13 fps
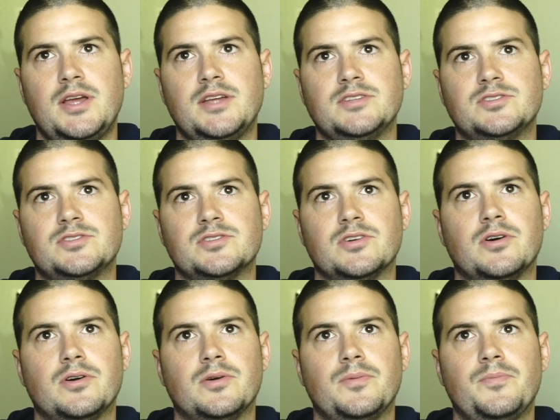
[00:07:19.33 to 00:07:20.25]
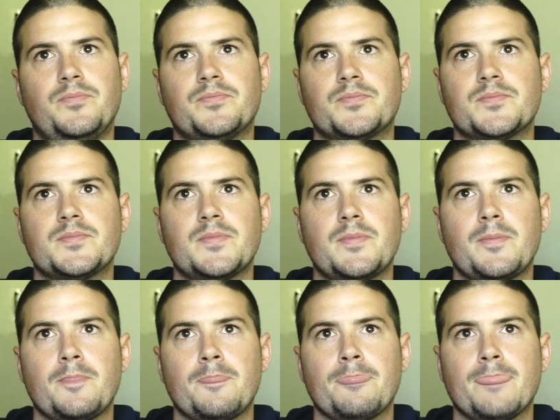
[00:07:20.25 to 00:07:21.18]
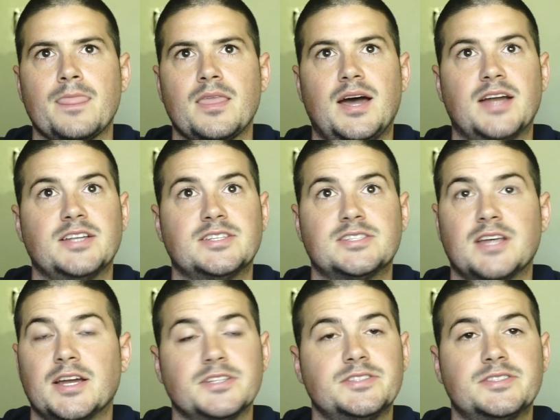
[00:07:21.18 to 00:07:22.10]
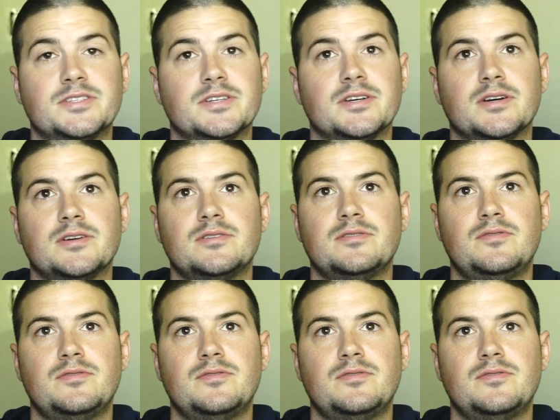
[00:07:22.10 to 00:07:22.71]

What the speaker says: And so I decided to,